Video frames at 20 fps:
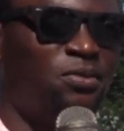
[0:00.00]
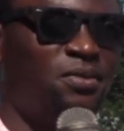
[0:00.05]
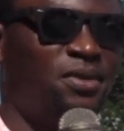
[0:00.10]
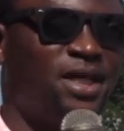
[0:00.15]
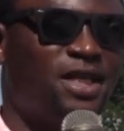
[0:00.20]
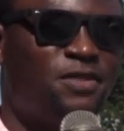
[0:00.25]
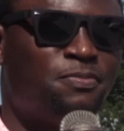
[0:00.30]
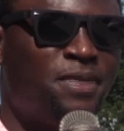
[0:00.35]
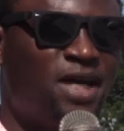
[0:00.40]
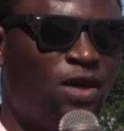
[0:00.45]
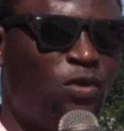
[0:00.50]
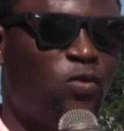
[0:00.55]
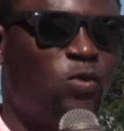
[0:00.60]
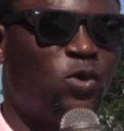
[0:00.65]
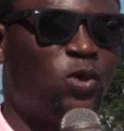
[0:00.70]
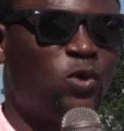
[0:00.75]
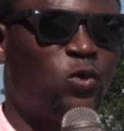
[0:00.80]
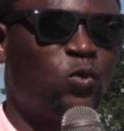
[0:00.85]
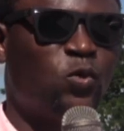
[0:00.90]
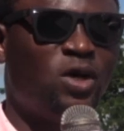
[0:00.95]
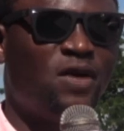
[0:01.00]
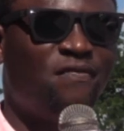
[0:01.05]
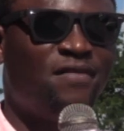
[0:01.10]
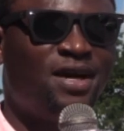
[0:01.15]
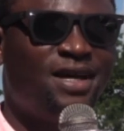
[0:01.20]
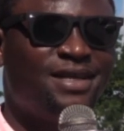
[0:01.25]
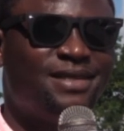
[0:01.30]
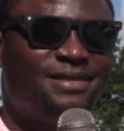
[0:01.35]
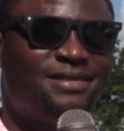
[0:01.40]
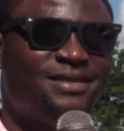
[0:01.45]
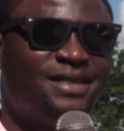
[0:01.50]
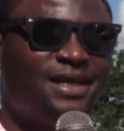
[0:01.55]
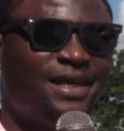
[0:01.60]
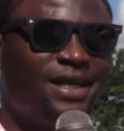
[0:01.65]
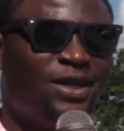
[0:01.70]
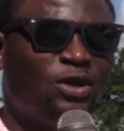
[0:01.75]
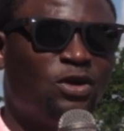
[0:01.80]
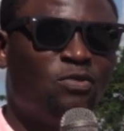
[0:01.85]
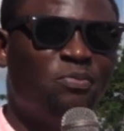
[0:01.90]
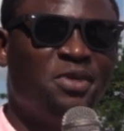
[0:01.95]
That's backward. Whoever is
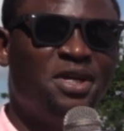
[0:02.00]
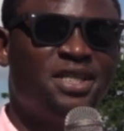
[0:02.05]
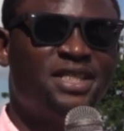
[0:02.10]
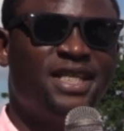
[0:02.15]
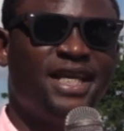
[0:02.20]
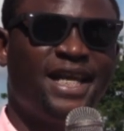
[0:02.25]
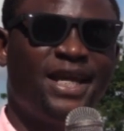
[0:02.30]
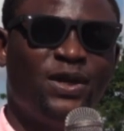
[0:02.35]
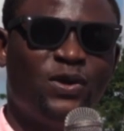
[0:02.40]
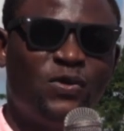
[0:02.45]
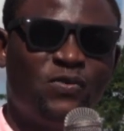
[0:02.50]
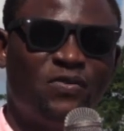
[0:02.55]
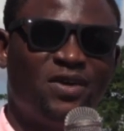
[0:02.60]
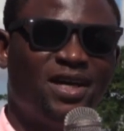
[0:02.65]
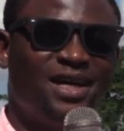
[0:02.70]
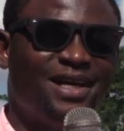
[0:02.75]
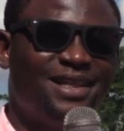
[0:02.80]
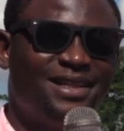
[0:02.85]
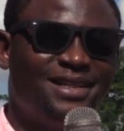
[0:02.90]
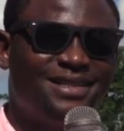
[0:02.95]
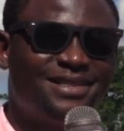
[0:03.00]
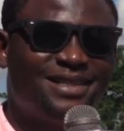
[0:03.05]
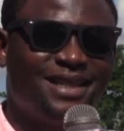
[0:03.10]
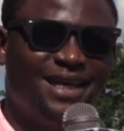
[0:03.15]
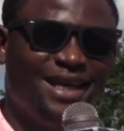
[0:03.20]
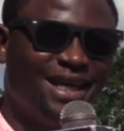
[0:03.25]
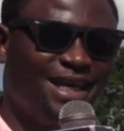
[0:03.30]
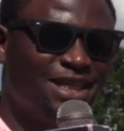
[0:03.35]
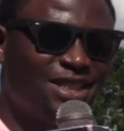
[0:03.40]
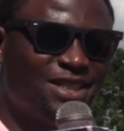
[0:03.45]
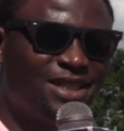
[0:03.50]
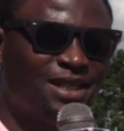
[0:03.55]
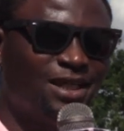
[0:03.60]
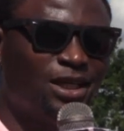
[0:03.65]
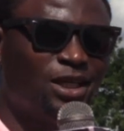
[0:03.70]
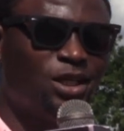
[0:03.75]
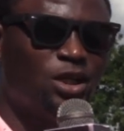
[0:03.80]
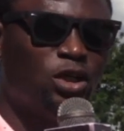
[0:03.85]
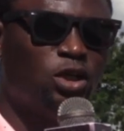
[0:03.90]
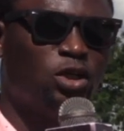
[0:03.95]
thinking of me taking over at this age,
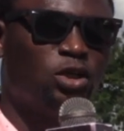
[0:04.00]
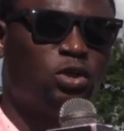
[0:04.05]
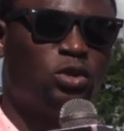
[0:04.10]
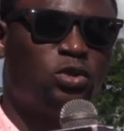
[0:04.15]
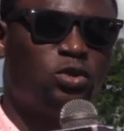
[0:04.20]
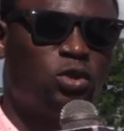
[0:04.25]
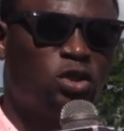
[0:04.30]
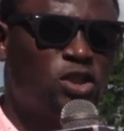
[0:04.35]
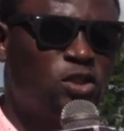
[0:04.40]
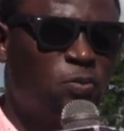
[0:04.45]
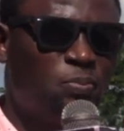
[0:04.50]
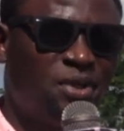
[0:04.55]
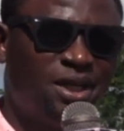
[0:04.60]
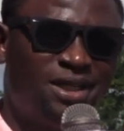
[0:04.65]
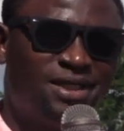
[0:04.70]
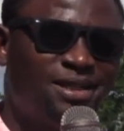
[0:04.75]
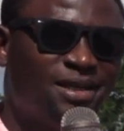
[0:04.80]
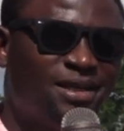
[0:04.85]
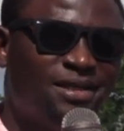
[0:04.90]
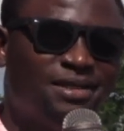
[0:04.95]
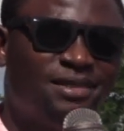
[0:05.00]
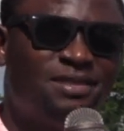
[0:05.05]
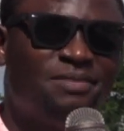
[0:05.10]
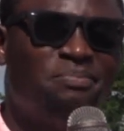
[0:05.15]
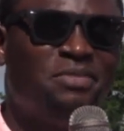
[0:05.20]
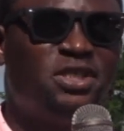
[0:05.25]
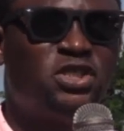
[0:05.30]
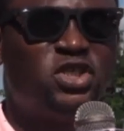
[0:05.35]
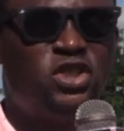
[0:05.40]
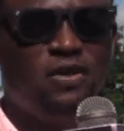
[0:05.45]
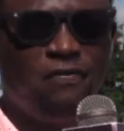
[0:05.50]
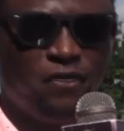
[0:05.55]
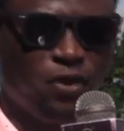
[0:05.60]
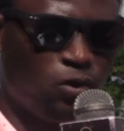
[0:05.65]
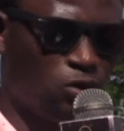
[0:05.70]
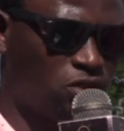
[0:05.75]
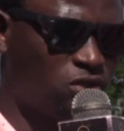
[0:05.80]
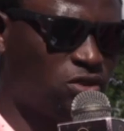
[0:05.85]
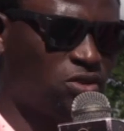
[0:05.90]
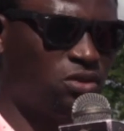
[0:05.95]
such person is
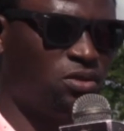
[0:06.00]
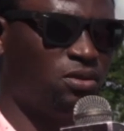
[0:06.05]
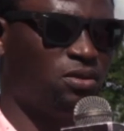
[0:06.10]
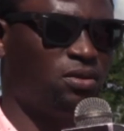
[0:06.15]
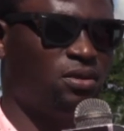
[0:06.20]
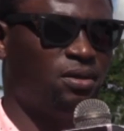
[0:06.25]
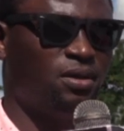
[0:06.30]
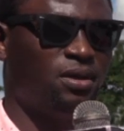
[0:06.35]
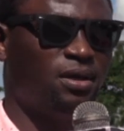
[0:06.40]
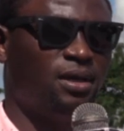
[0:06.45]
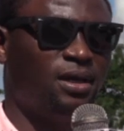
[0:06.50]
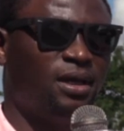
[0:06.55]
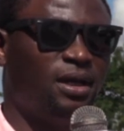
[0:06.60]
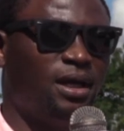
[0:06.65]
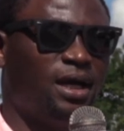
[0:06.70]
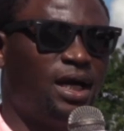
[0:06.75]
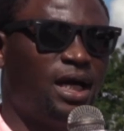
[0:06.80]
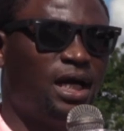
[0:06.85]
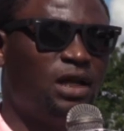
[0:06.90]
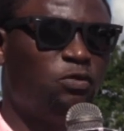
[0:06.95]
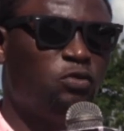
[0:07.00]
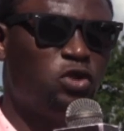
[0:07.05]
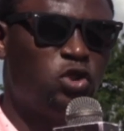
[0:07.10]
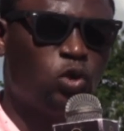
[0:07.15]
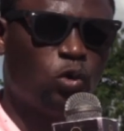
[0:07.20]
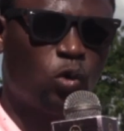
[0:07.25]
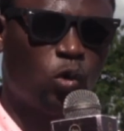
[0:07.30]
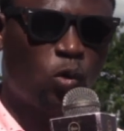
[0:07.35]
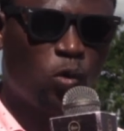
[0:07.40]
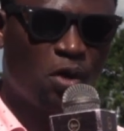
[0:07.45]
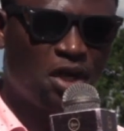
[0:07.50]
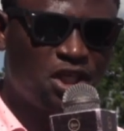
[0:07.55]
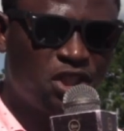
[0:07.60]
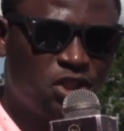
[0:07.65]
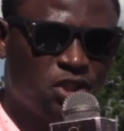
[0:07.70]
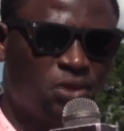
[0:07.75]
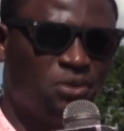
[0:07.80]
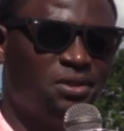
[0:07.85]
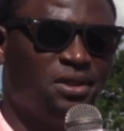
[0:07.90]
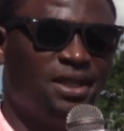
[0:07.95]
mischievous. And we should
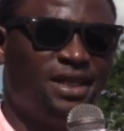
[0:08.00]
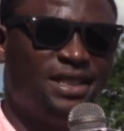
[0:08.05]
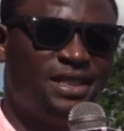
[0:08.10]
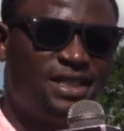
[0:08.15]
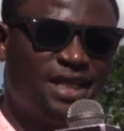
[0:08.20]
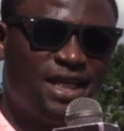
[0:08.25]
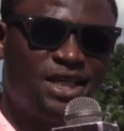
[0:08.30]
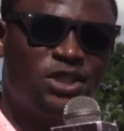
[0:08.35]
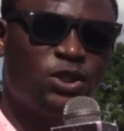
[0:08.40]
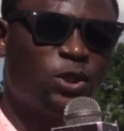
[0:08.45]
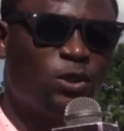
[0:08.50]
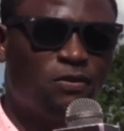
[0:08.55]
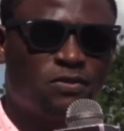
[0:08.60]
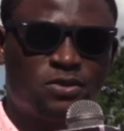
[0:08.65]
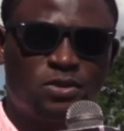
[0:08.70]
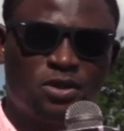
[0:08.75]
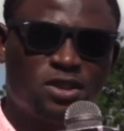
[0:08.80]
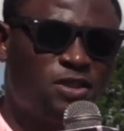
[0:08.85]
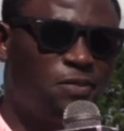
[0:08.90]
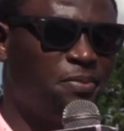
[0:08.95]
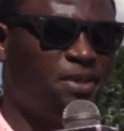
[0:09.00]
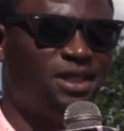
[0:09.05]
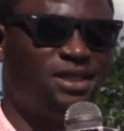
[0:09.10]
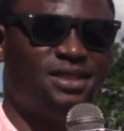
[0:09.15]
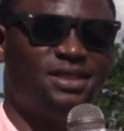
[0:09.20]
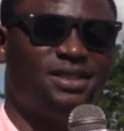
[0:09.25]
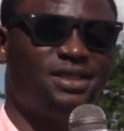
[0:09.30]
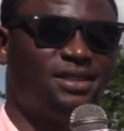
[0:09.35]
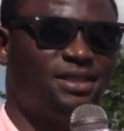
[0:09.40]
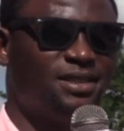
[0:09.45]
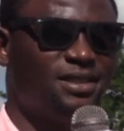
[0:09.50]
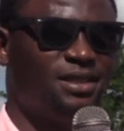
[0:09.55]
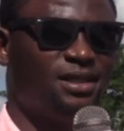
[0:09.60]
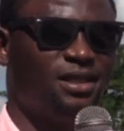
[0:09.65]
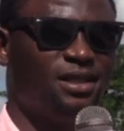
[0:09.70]
question the intention of such persons.